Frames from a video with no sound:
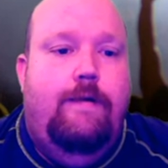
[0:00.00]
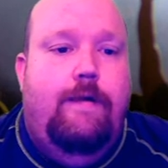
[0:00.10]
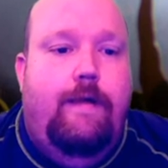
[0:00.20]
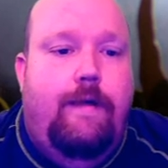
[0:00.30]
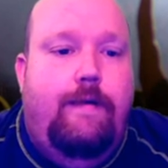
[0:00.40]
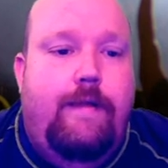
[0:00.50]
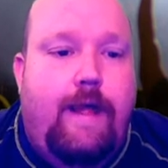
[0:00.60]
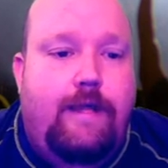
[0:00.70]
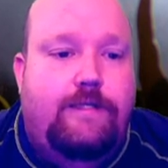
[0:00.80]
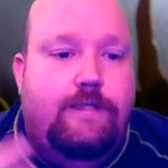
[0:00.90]
and the
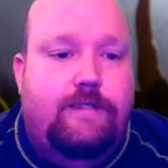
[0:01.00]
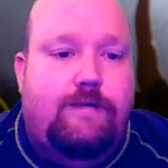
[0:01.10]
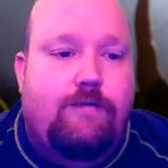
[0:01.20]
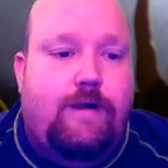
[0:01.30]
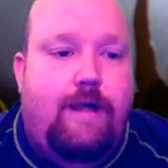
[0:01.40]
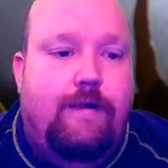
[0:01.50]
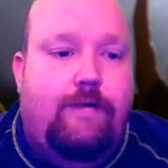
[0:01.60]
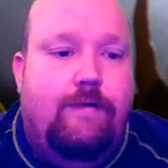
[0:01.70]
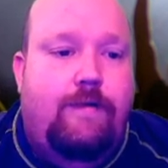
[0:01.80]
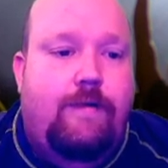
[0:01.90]
edges are kind of,
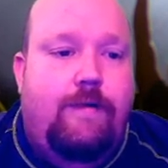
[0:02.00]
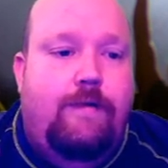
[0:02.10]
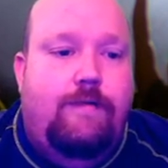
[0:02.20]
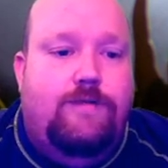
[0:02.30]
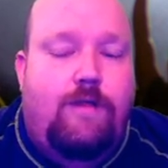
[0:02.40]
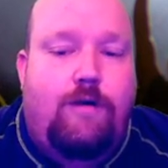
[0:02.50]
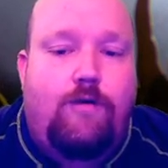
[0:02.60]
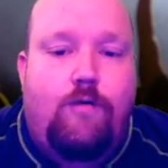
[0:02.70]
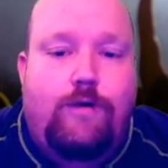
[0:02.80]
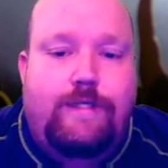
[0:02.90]
there's a lot of
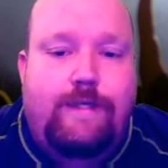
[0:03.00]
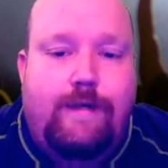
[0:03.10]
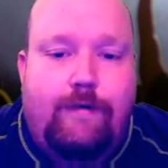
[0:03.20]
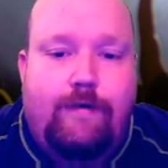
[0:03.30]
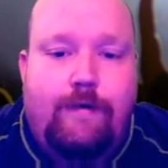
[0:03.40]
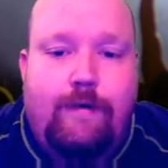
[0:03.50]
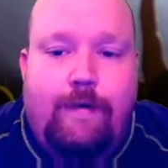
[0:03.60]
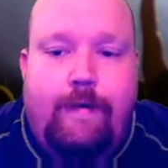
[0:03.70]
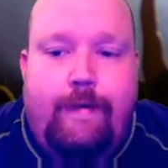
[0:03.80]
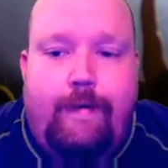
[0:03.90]
noise there.
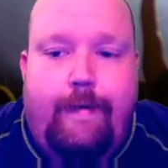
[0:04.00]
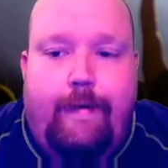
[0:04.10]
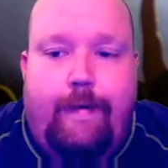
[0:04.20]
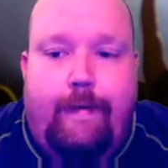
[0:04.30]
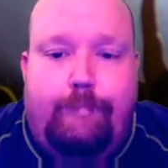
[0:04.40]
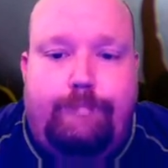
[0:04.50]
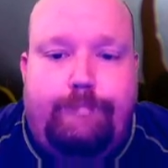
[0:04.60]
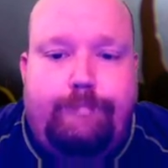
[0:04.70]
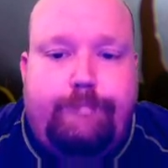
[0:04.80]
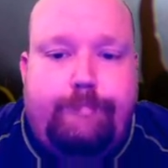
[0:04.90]

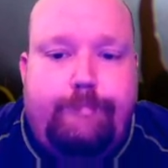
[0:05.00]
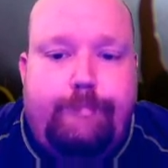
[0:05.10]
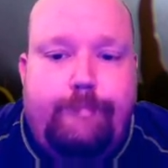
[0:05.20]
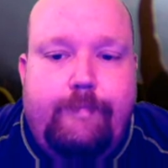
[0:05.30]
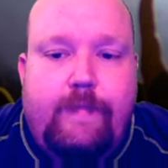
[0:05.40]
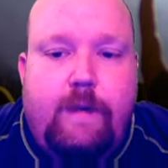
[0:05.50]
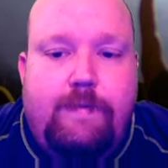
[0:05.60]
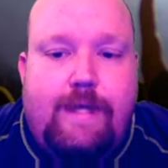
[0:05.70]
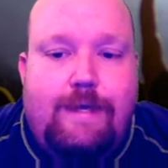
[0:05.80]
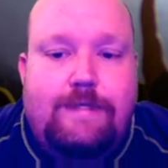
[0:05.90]

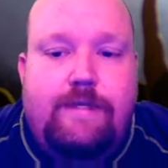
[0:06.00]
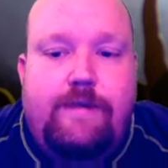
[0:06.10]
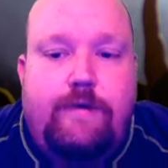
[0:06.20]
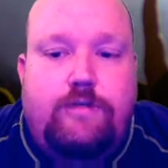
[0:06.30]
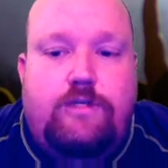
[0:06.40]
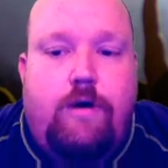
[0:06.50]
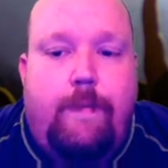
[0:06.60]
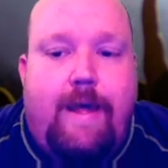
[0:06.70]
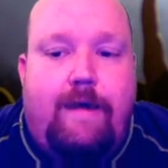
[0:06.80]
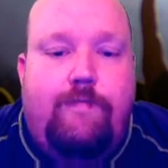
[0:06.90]
But that isn't a huge
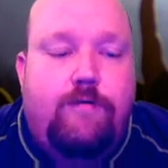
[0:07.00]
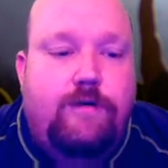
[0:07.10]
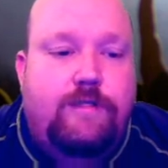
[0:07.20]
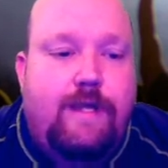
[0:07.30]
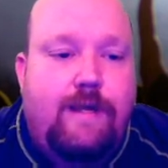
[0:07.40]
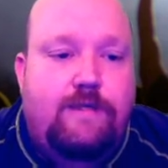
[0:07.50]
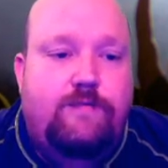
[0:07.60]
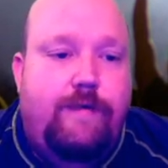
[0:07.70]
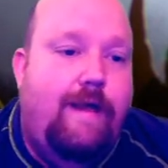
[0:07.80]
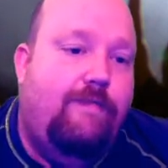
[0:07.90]
drawback for us as
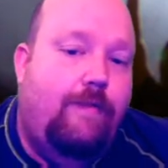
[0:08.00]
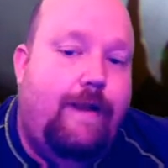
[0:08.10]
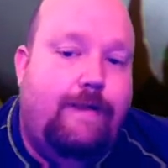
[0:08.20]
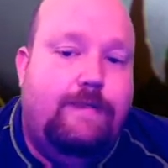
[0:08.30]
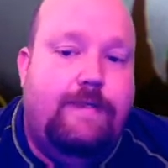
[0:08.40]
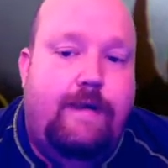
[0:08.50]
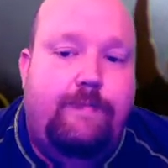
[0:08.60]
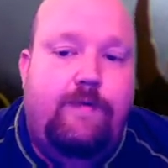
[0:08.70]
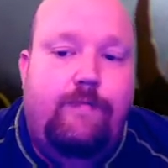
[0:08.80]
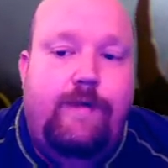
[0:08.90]
we have a lighting
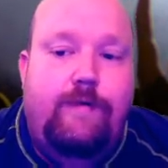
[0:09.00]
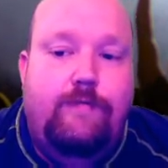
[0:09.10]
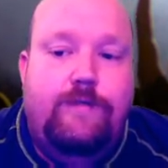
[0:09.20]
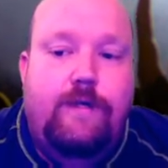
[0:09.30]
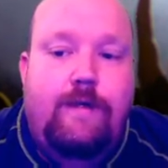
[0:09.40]
setup that we use.